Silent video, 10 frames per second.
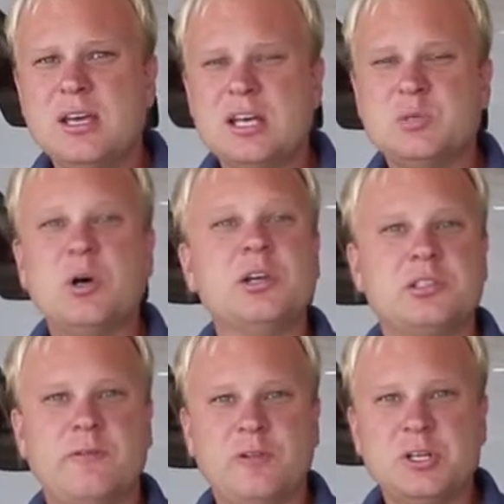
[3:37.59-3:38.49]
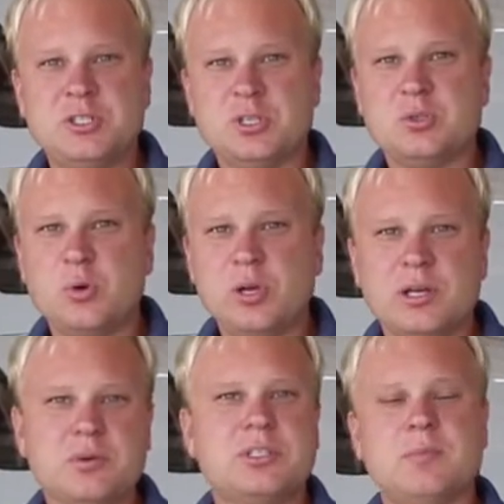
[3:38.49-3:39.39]
as well as a flushing
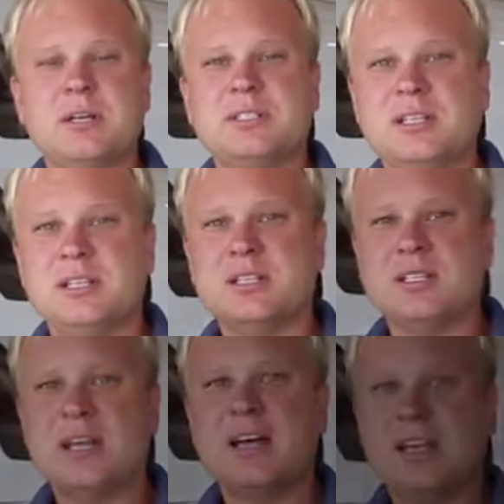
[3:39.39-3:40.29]
toilet, which the Mustang does not